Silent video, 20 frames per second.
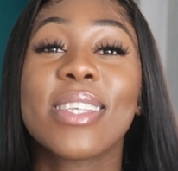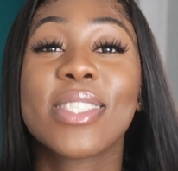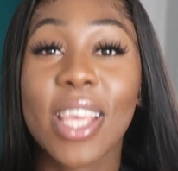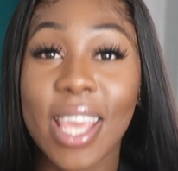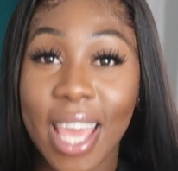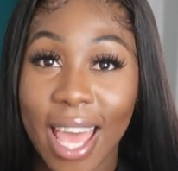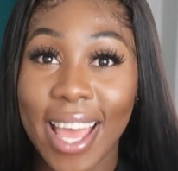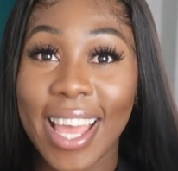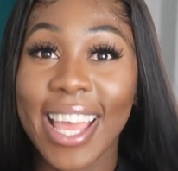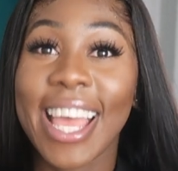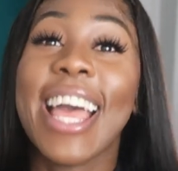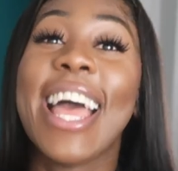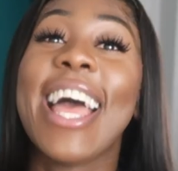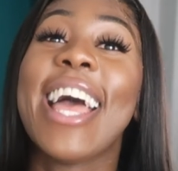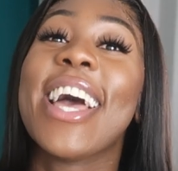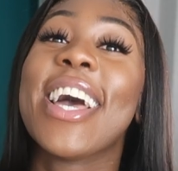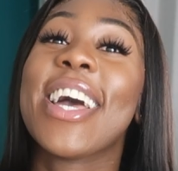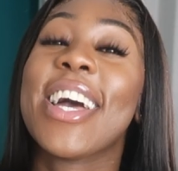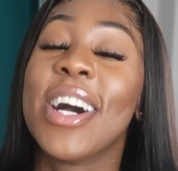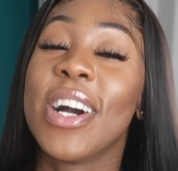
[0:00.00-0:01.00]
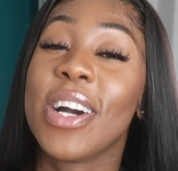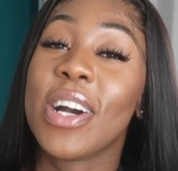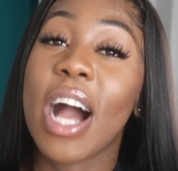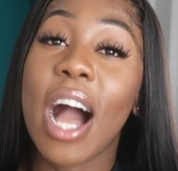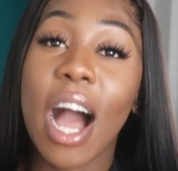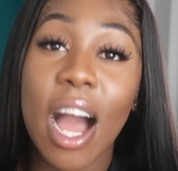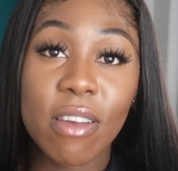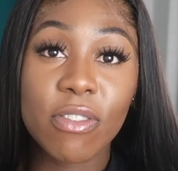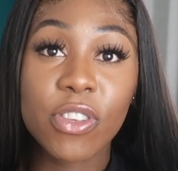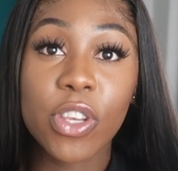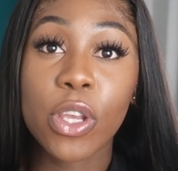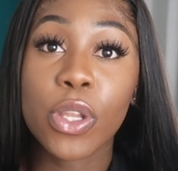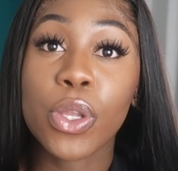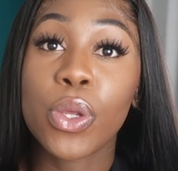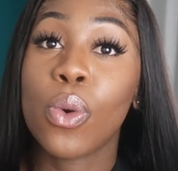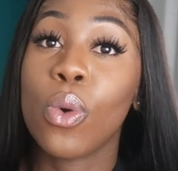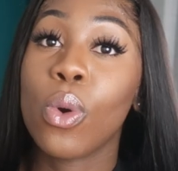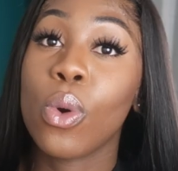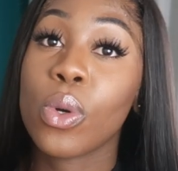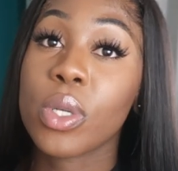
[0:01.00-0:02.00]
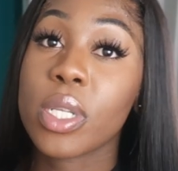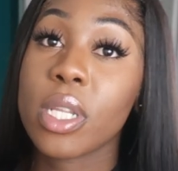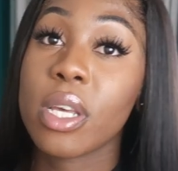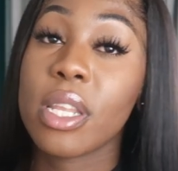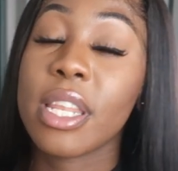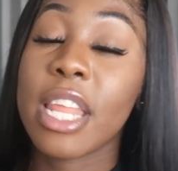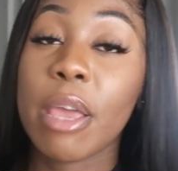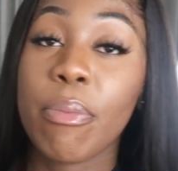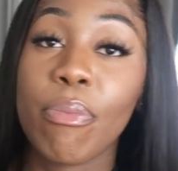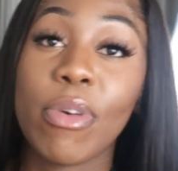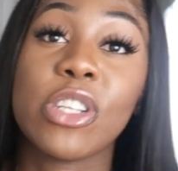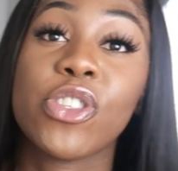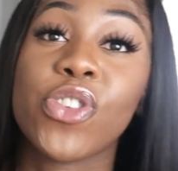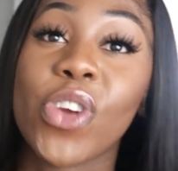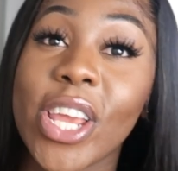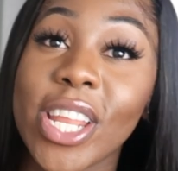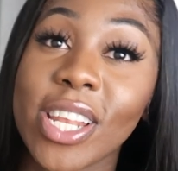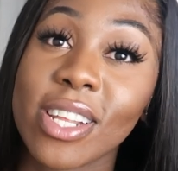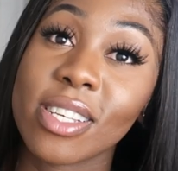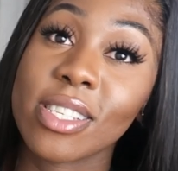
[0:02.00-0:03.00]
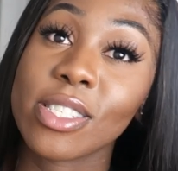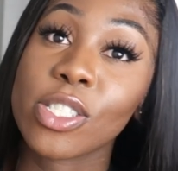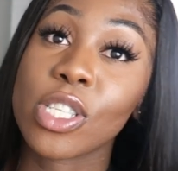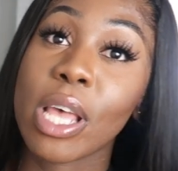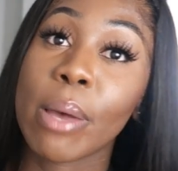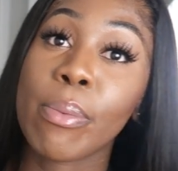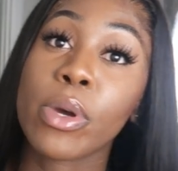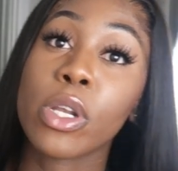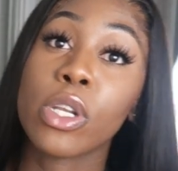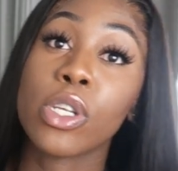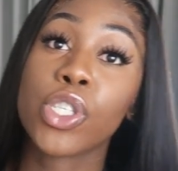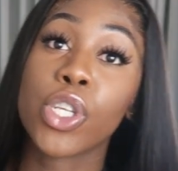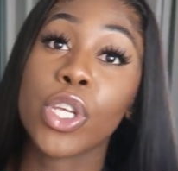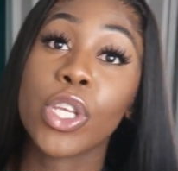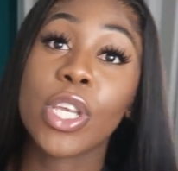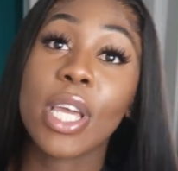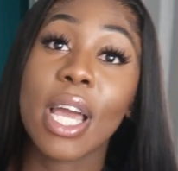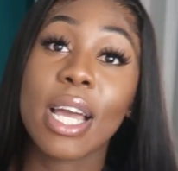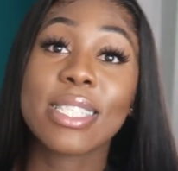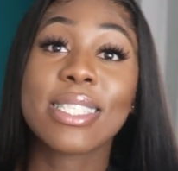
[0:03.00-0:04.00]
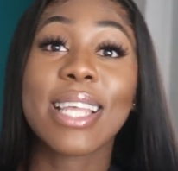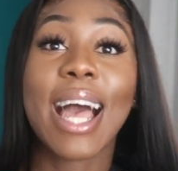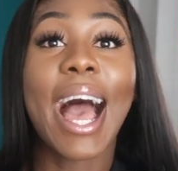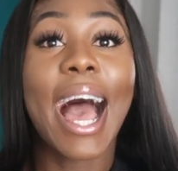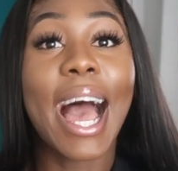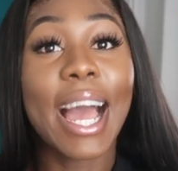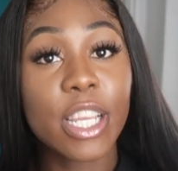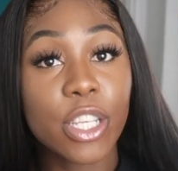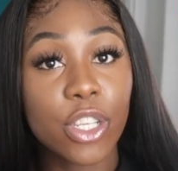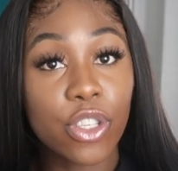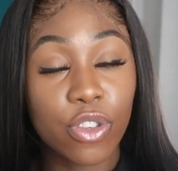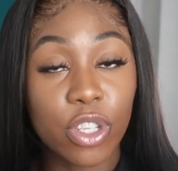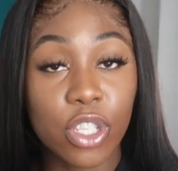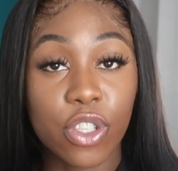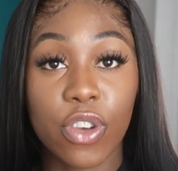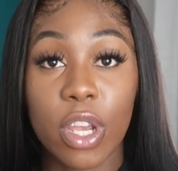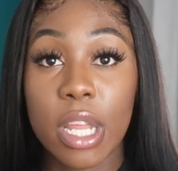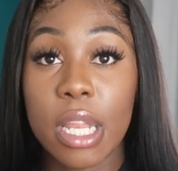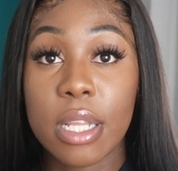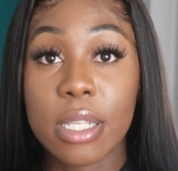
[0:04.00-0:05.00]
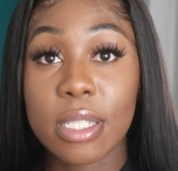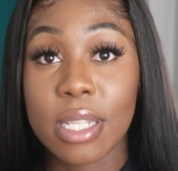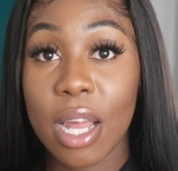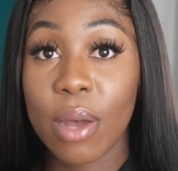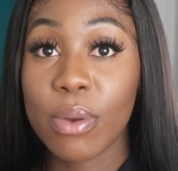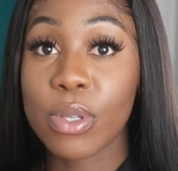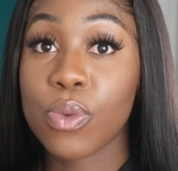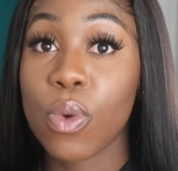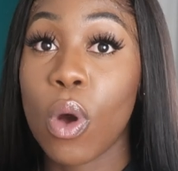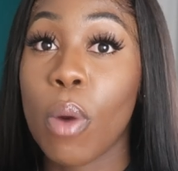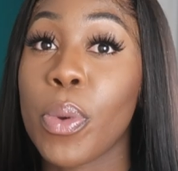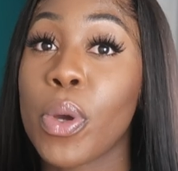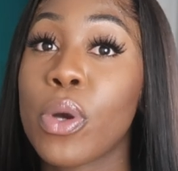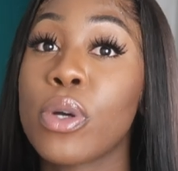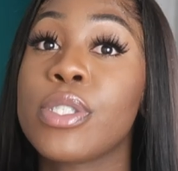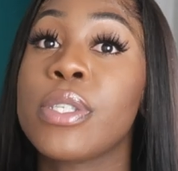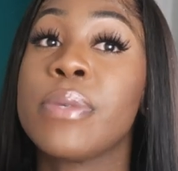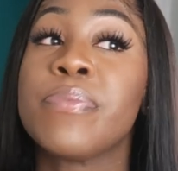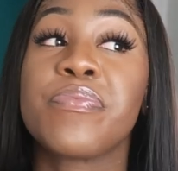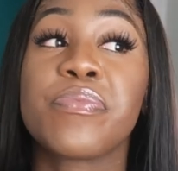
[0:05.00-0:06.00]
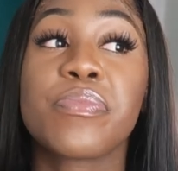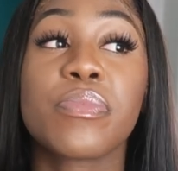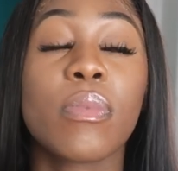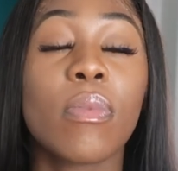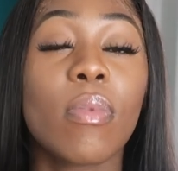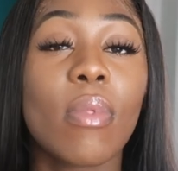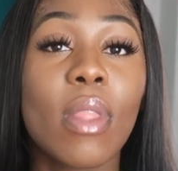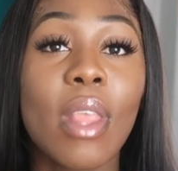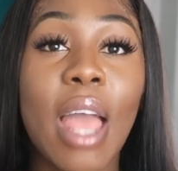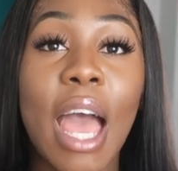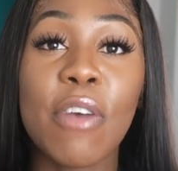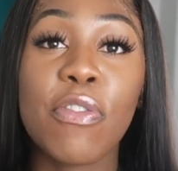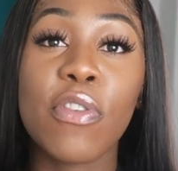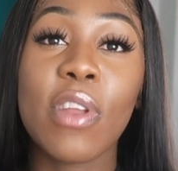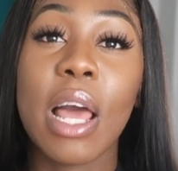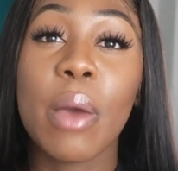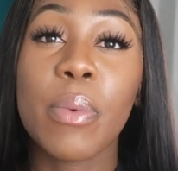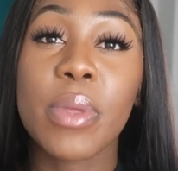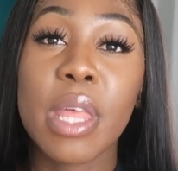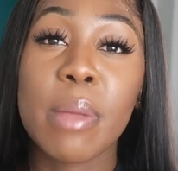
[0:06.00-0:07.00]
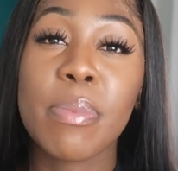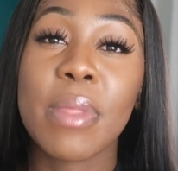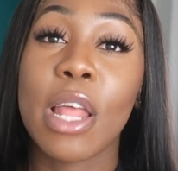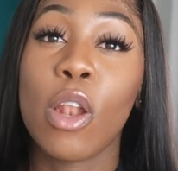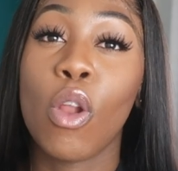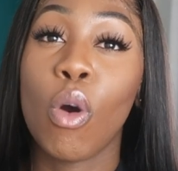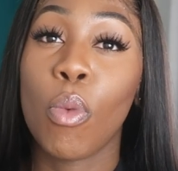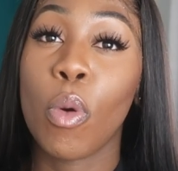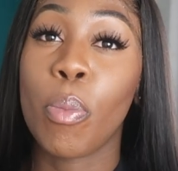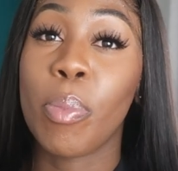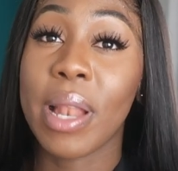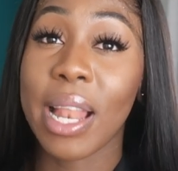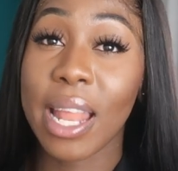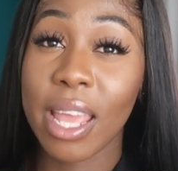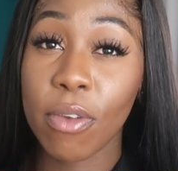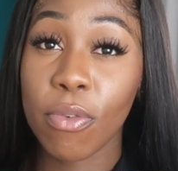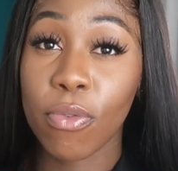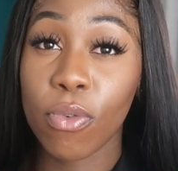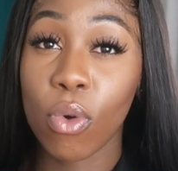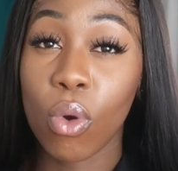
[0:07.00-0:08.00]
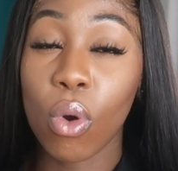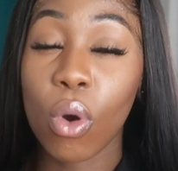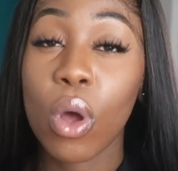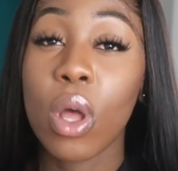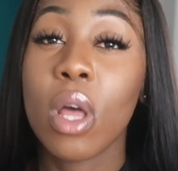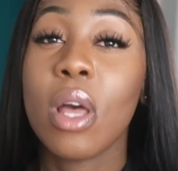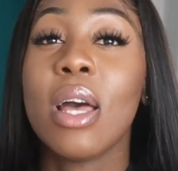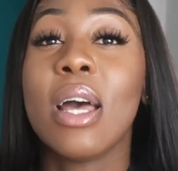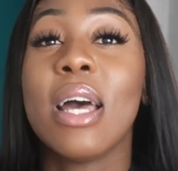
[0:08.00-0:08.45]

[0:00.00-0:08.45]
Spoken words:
So yeah, I've shown you all the name brand trainers, so I'm going to show you guys the high street trainers now as well, because I feel like with them they're a lot more playful.